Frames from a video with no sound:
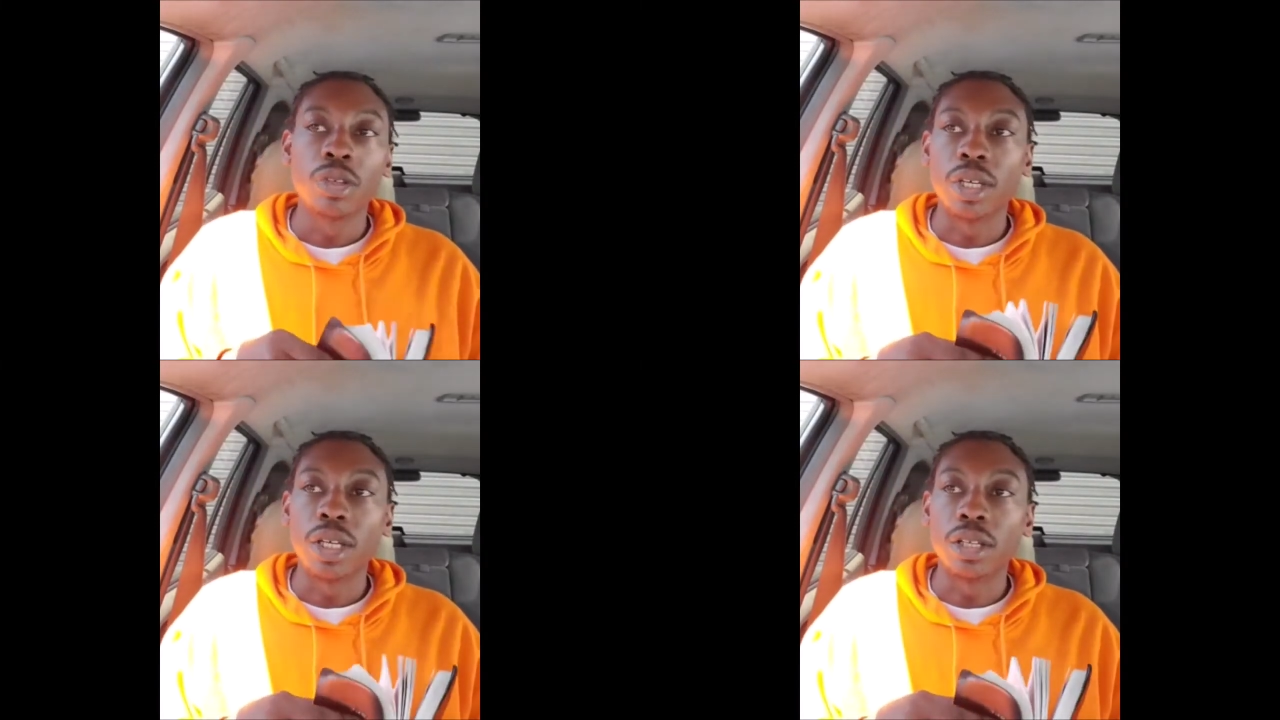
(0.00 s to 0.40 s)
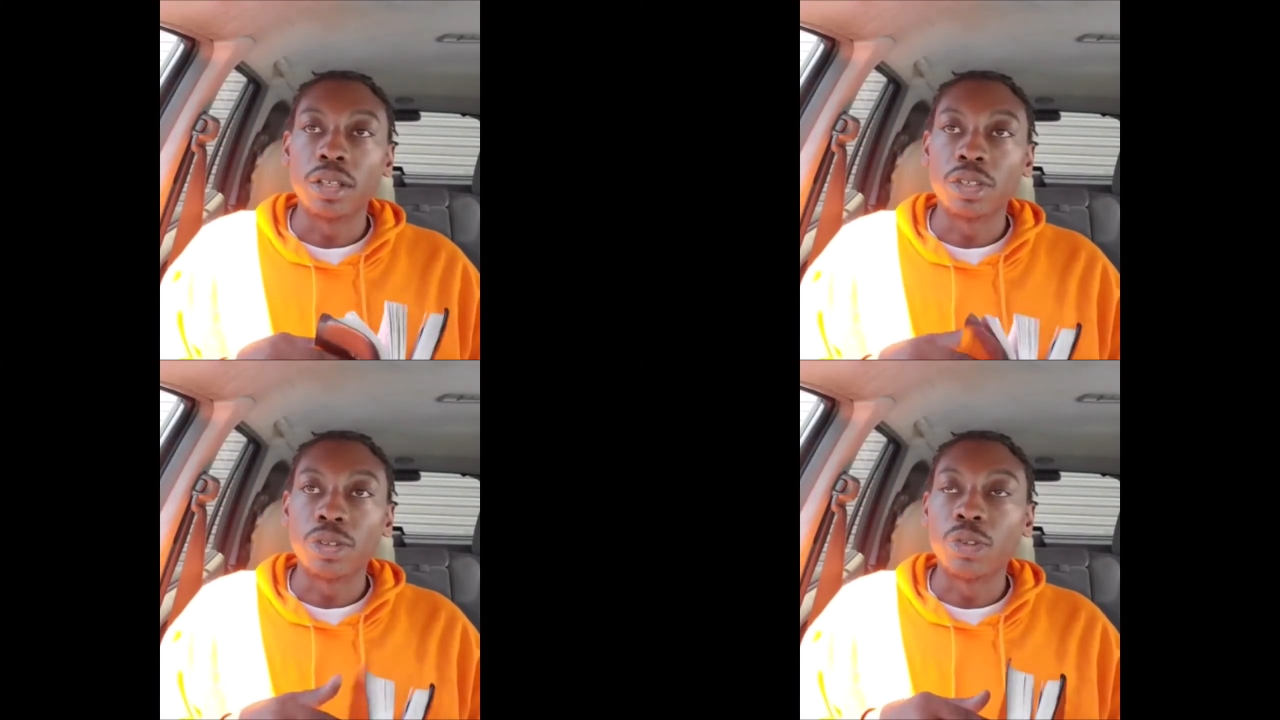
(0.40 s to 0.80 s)

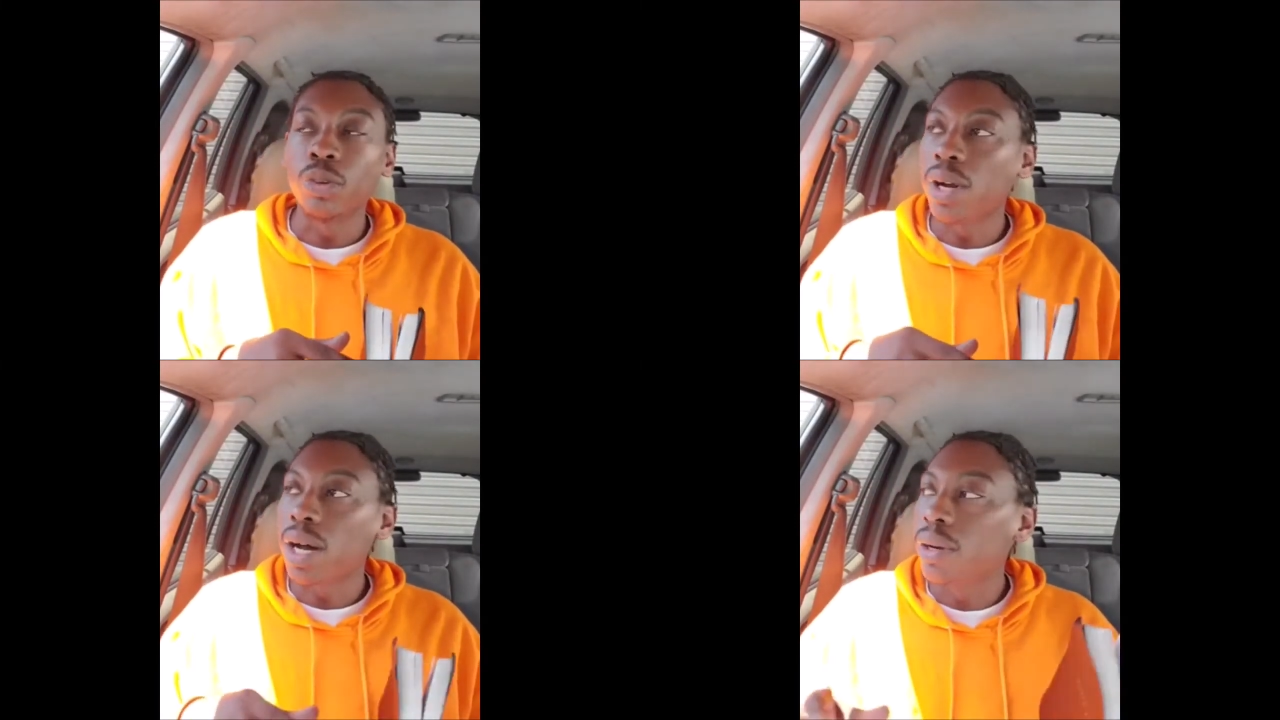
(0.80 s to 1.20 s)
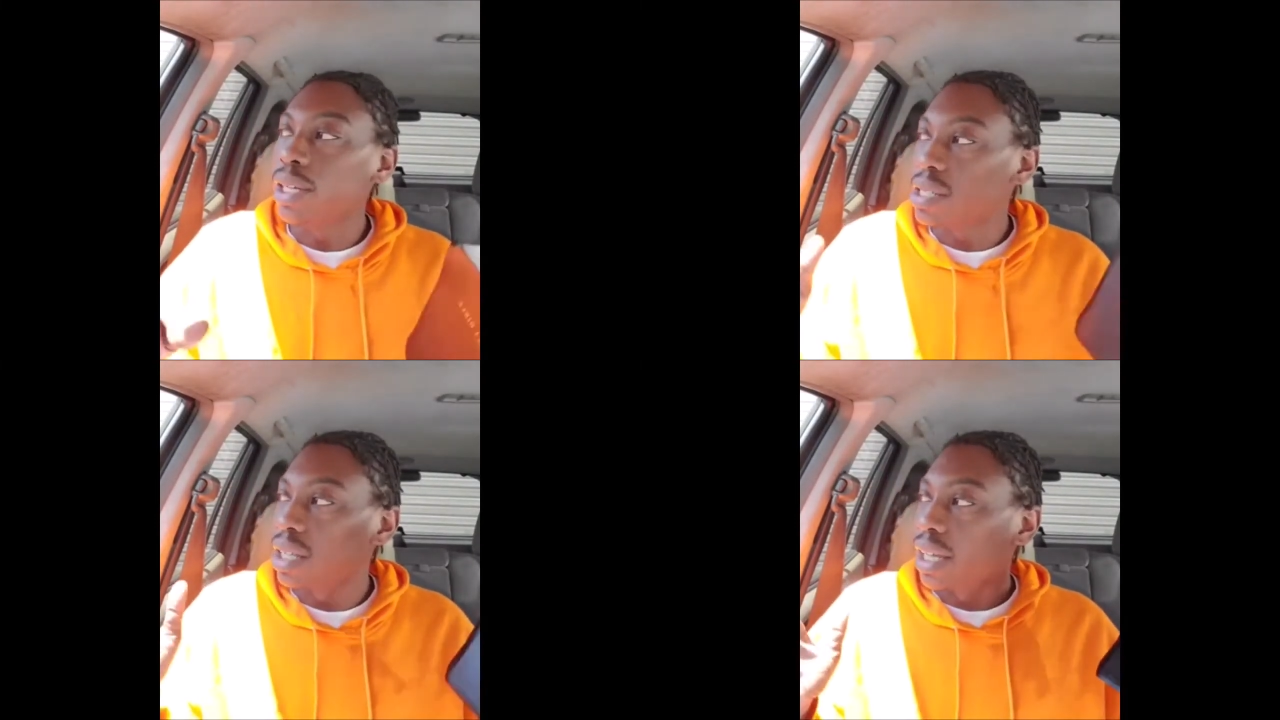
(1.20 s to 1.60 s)
and throughout
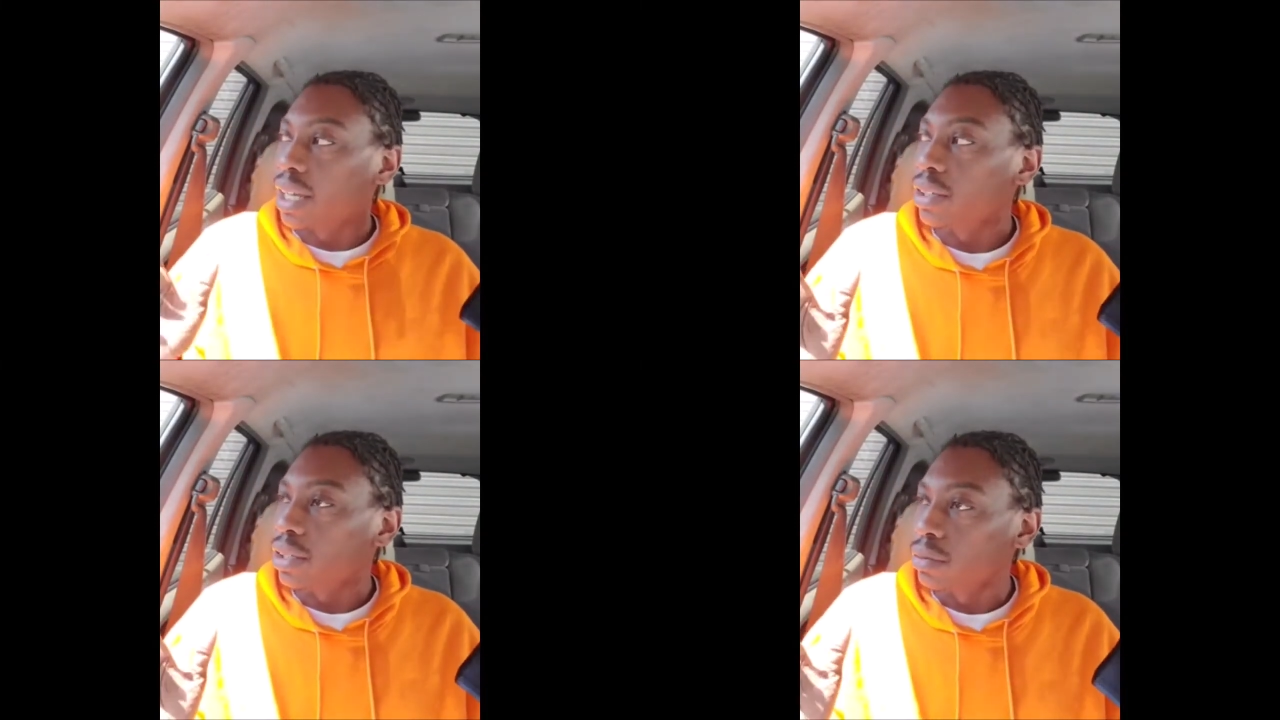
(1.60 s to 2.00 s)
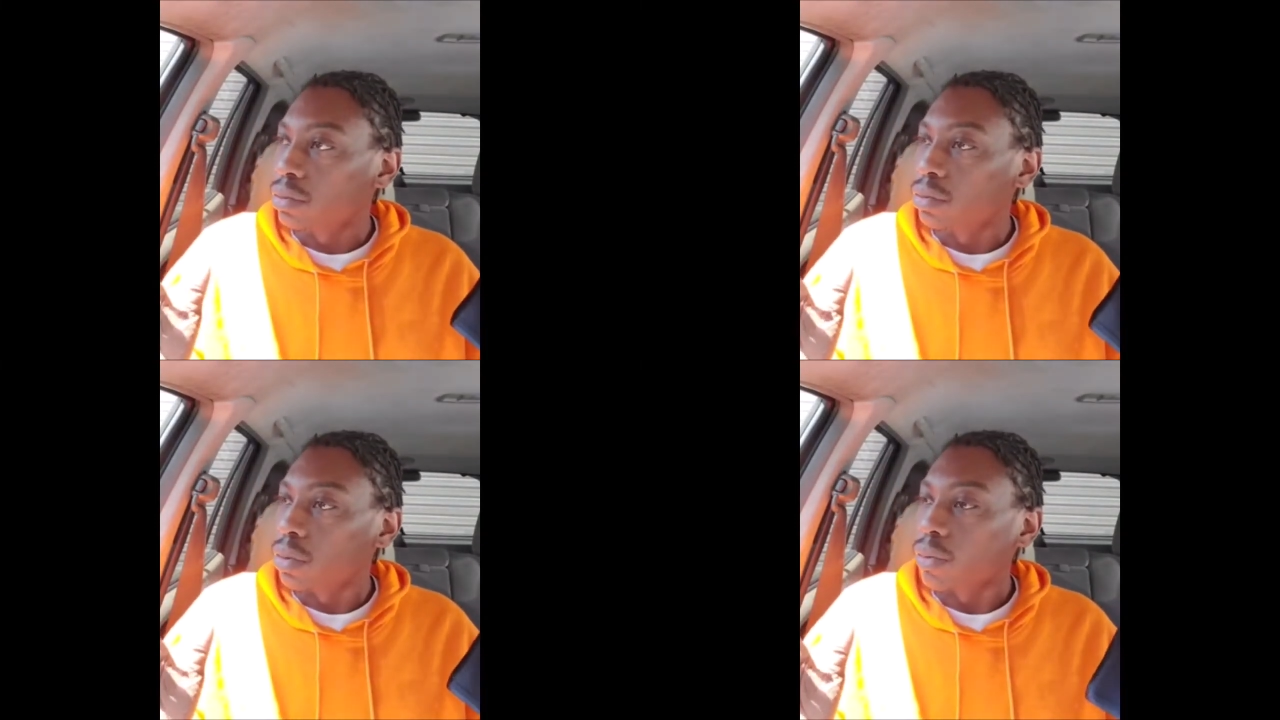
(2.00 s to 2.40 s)
his land,
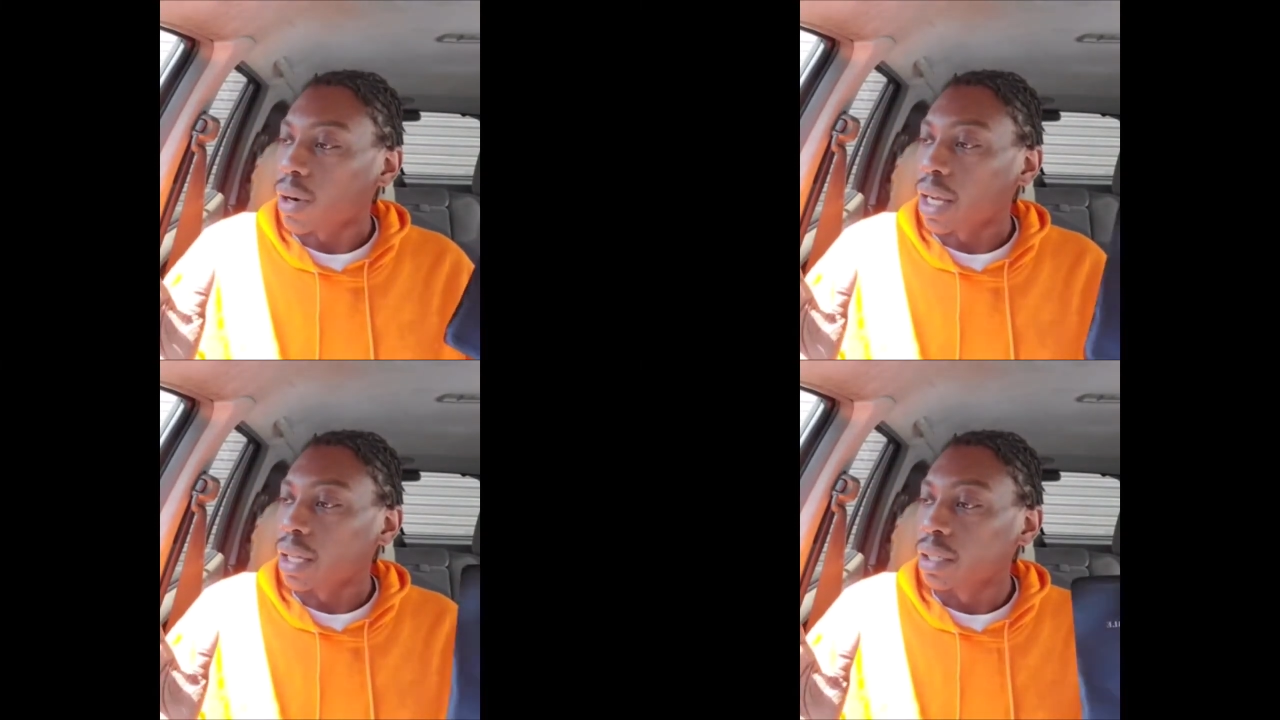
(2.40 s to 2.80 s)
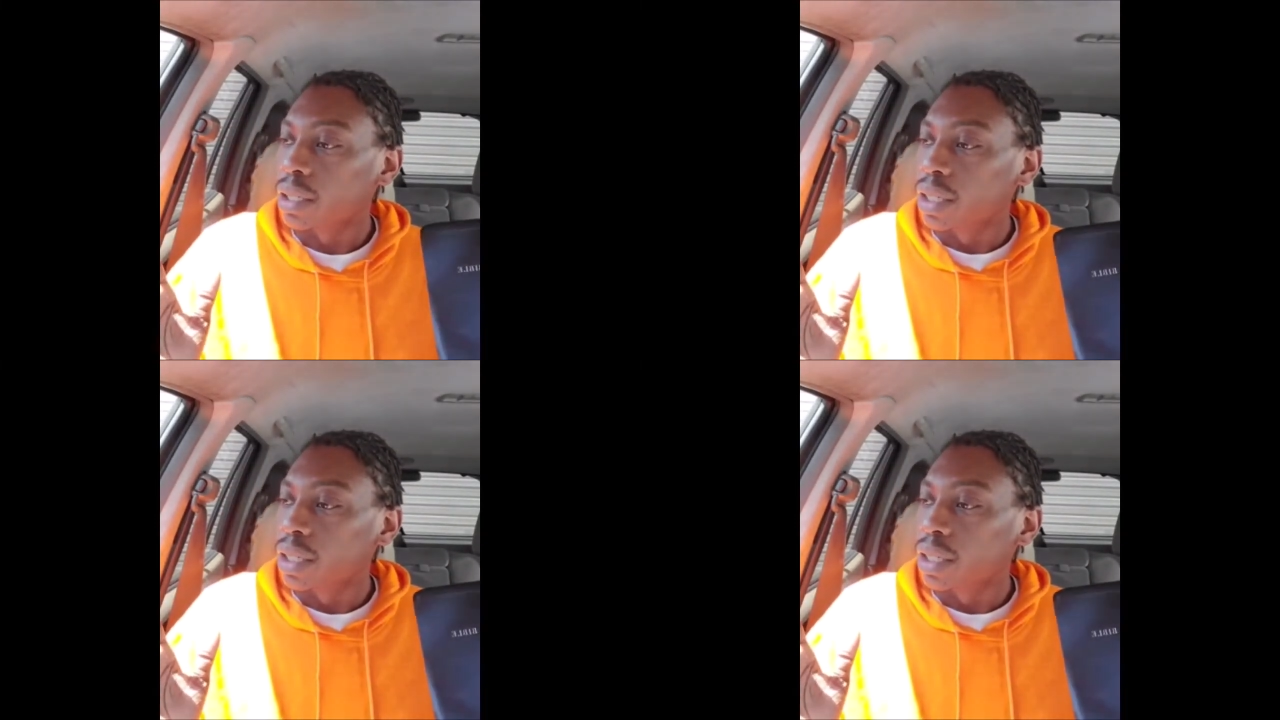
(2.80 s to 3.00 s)
right,